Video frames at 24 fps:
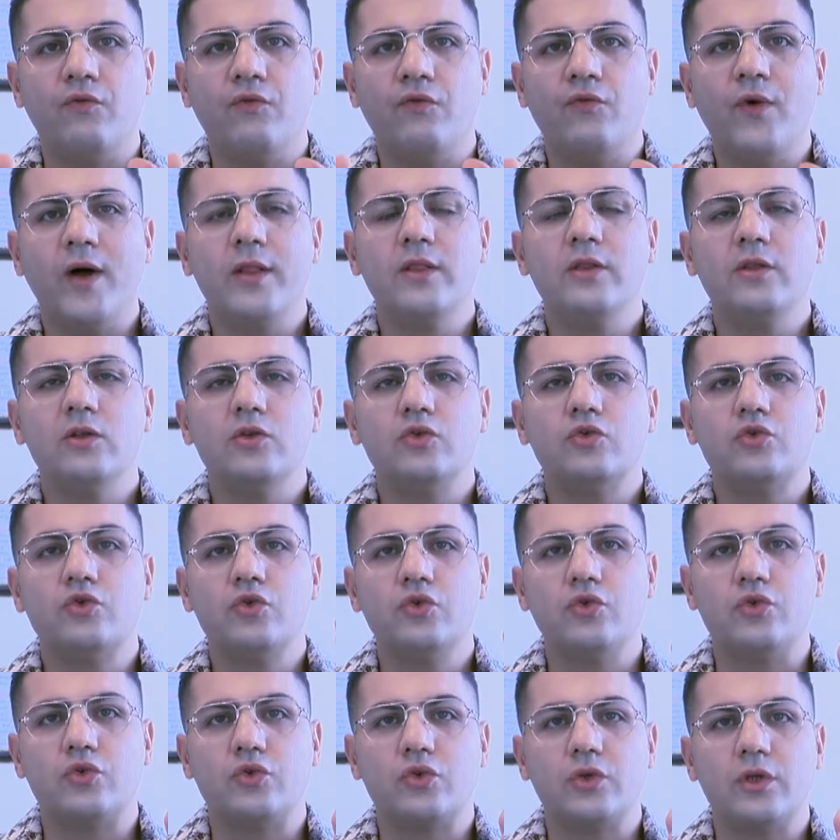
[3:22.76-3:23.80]
one
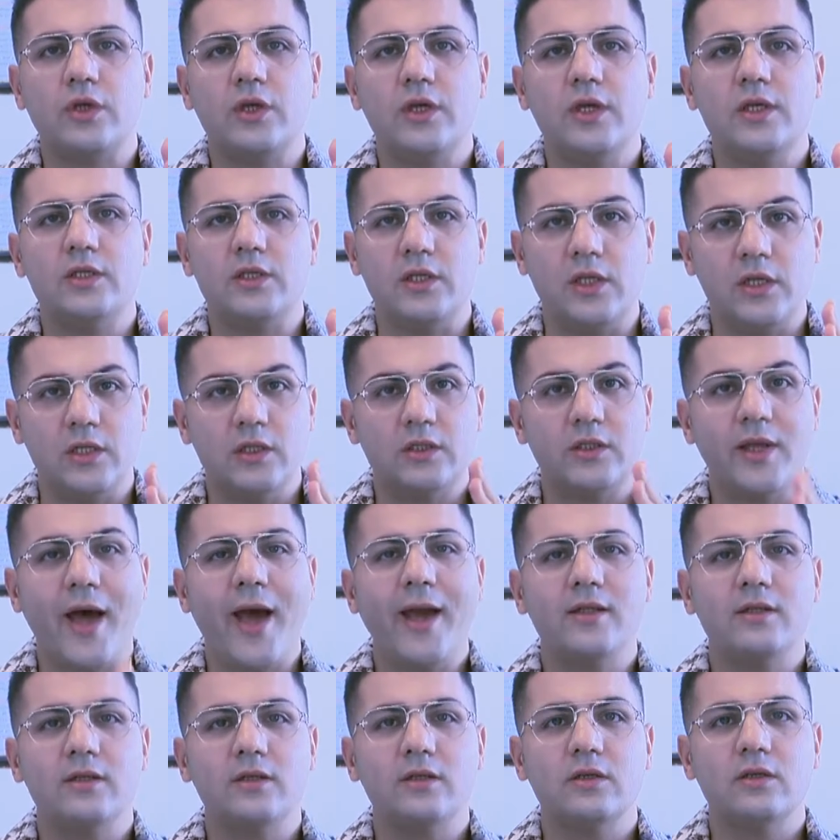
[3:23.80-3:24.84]
root is
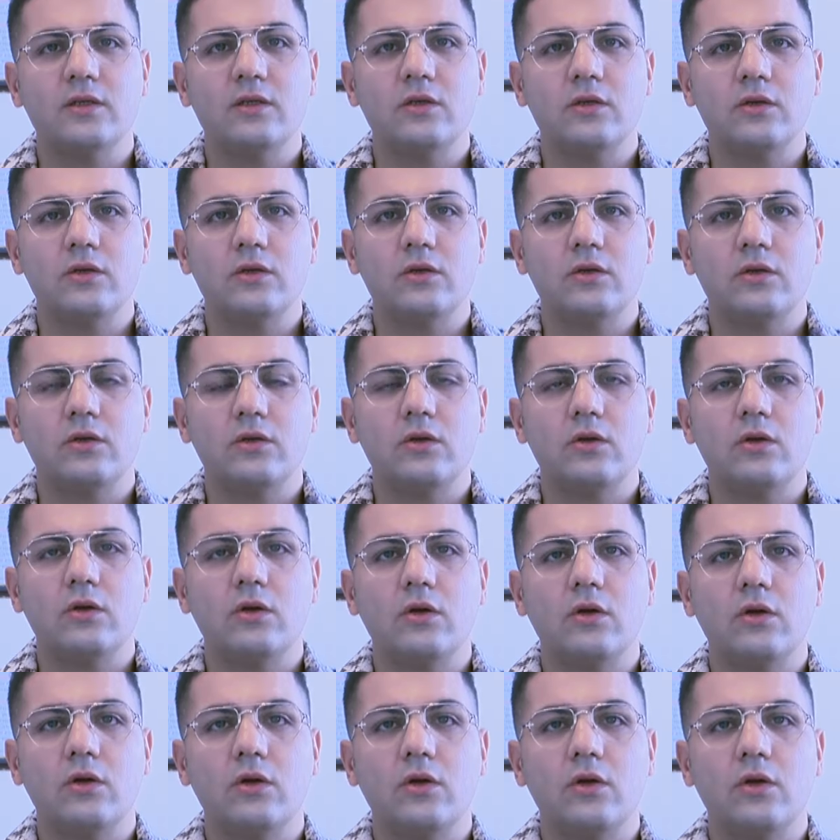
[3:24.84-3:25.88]
intact
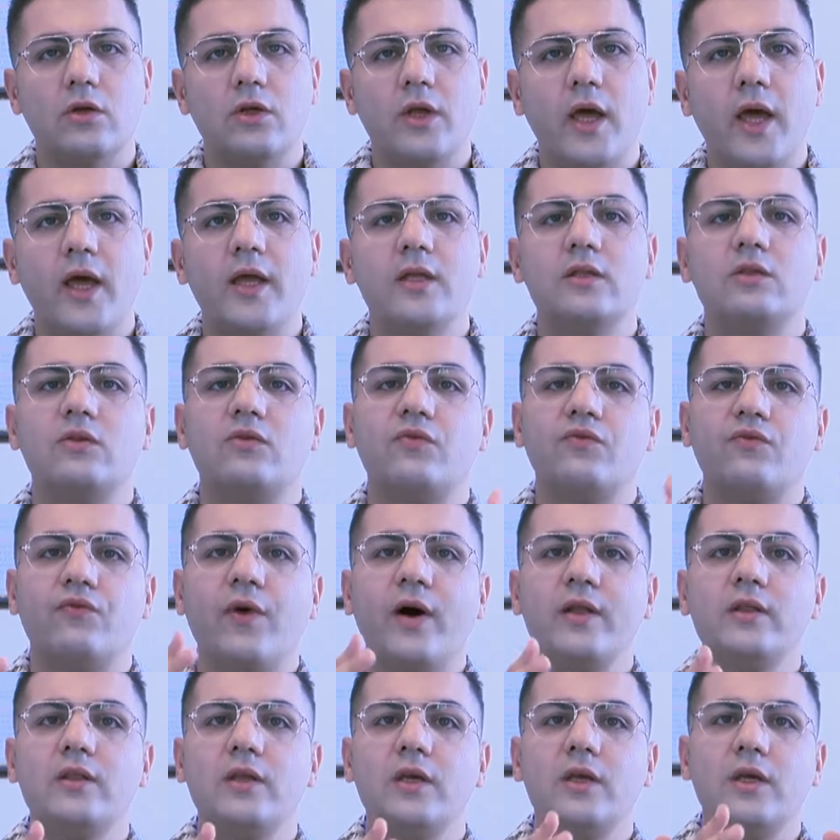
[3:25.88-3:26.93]
and
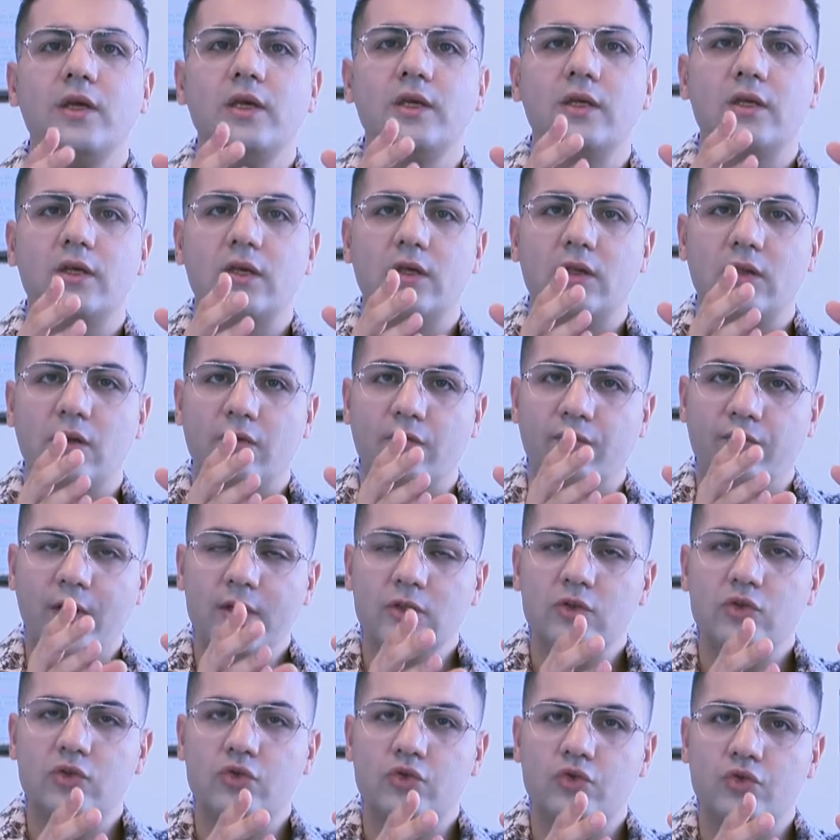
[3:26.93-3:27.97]

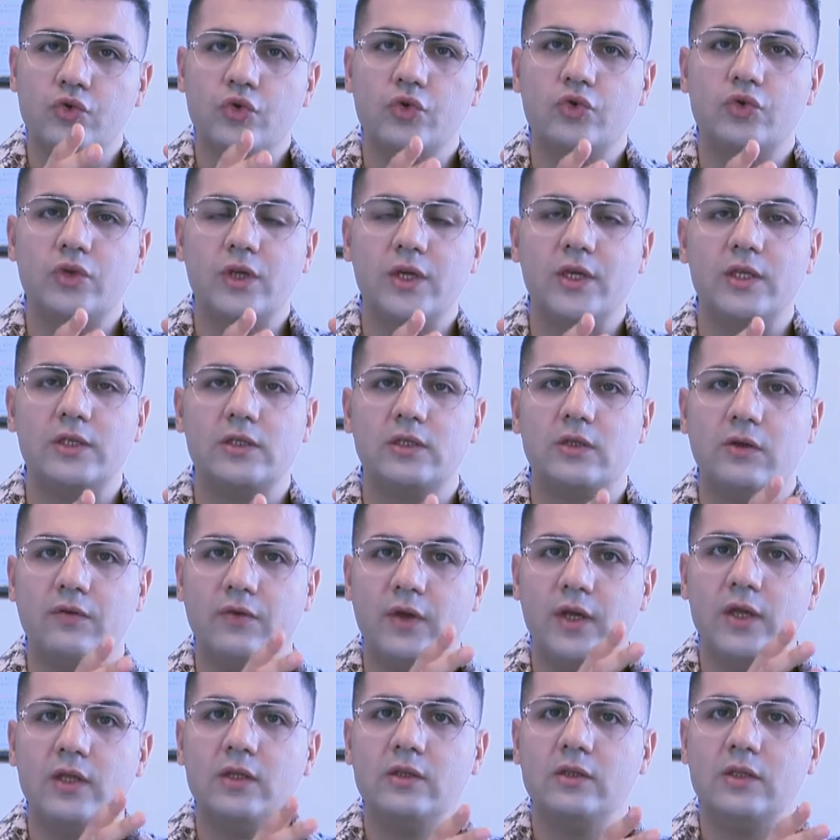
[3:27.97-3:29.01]
one root is
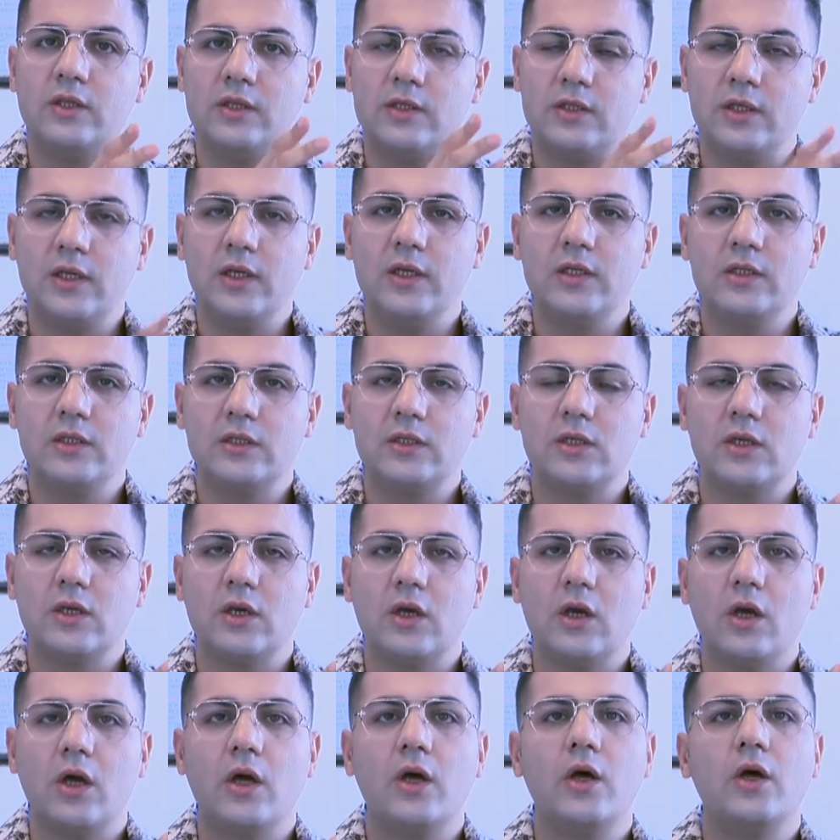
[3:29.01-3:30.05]
in disease,
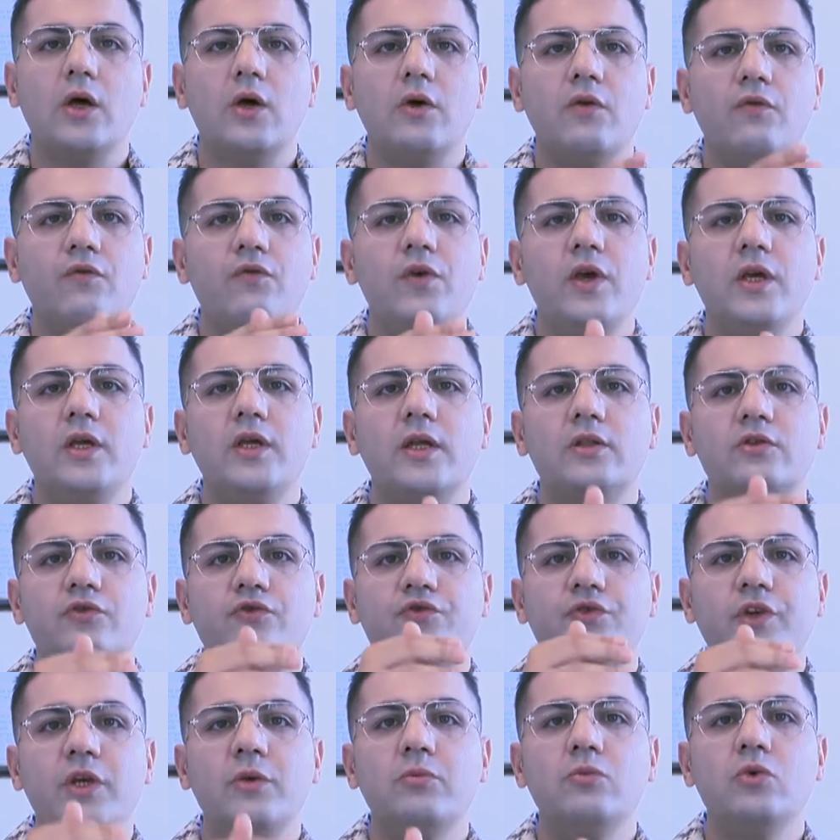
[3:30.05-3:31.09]
we
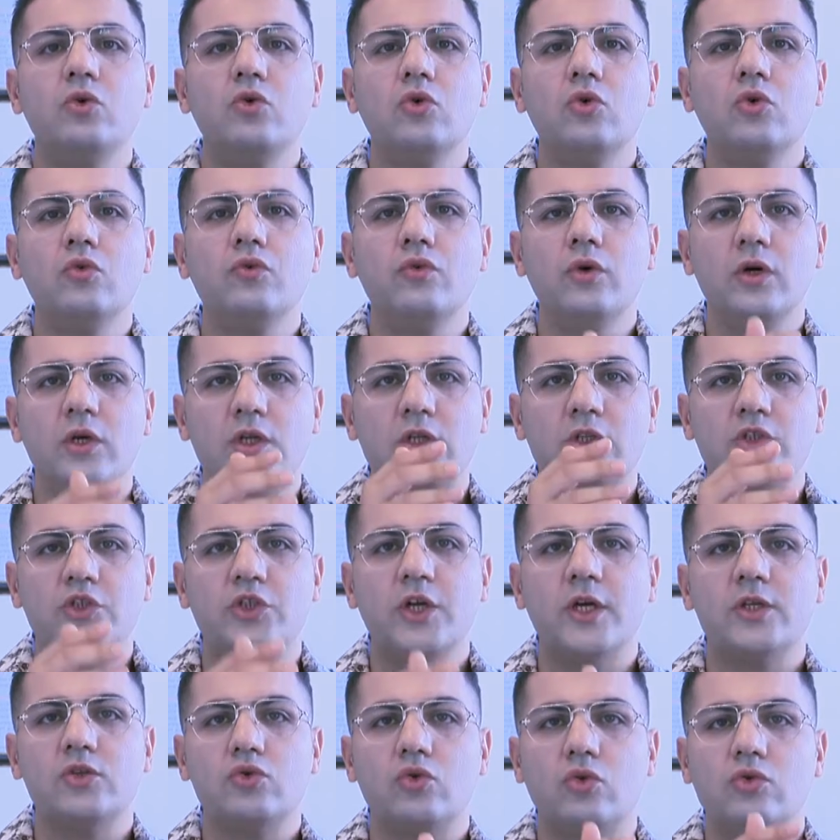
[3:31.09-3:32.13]
can remove
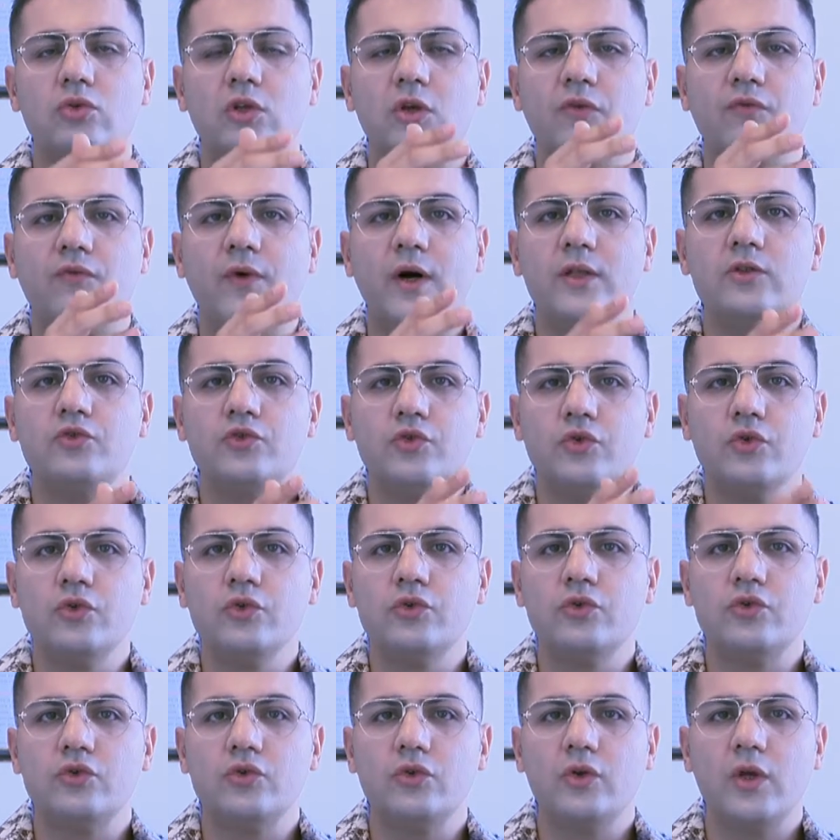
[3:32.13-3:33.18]
just only one
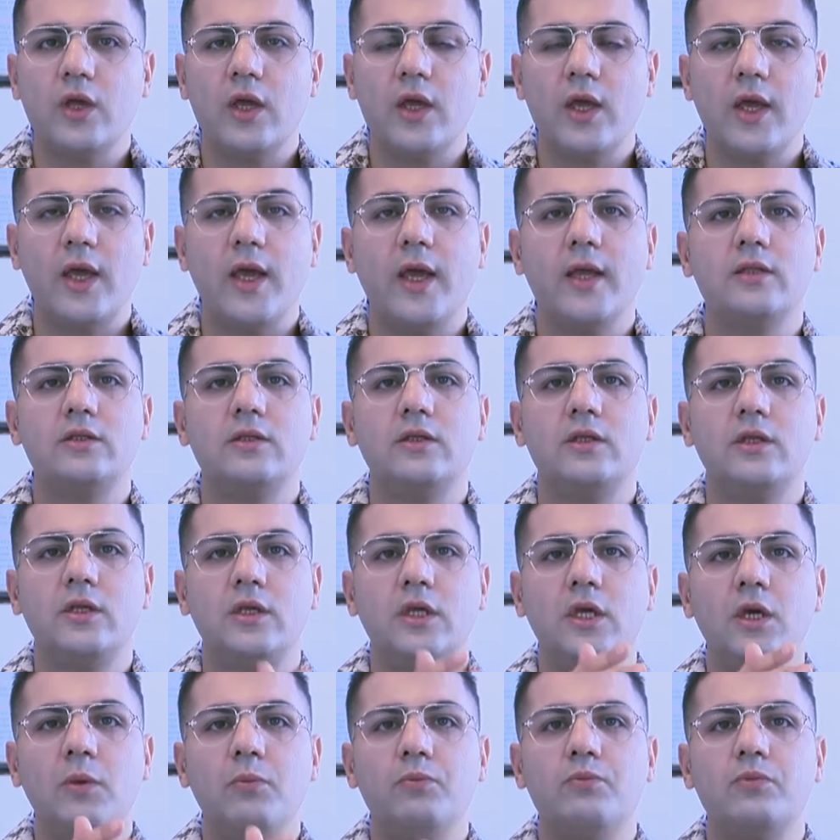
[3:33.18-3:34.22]
root and
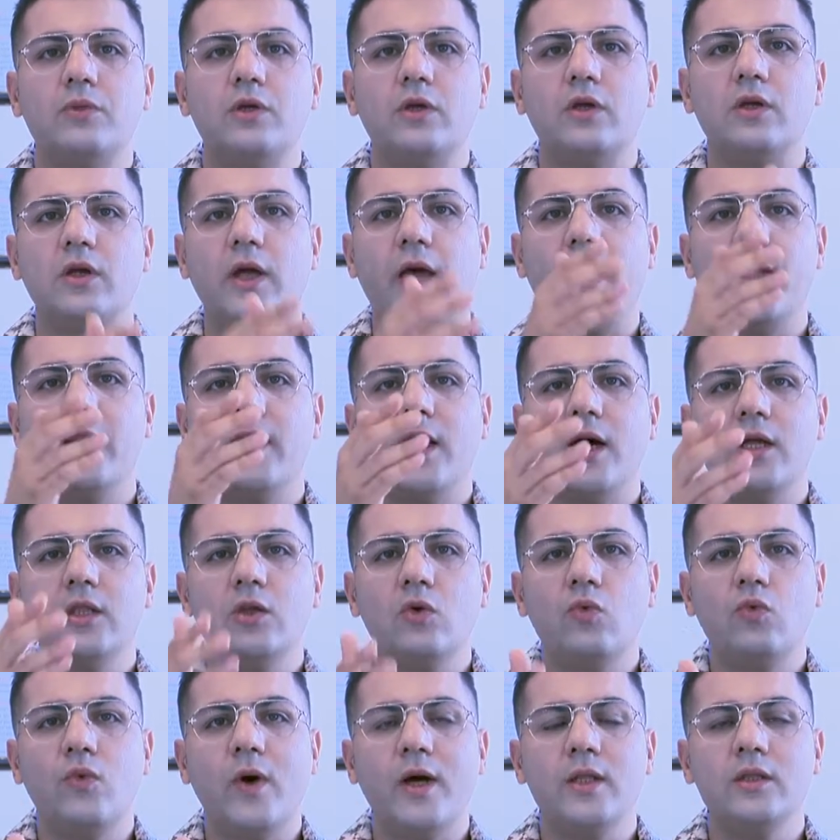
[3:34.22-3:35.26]
keep
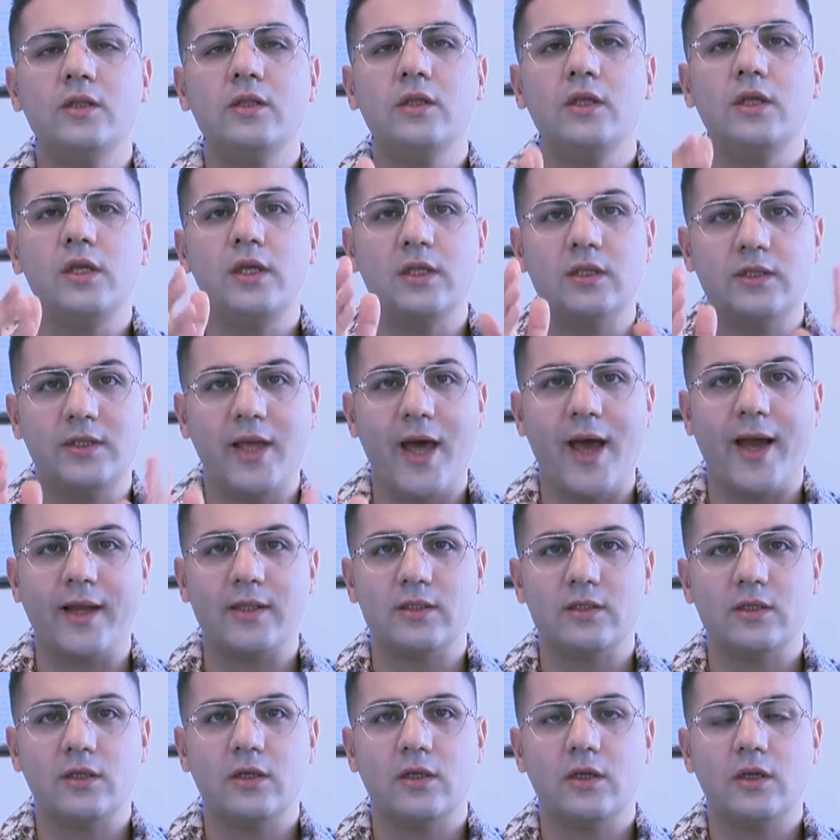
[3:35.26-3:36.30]
another one intact,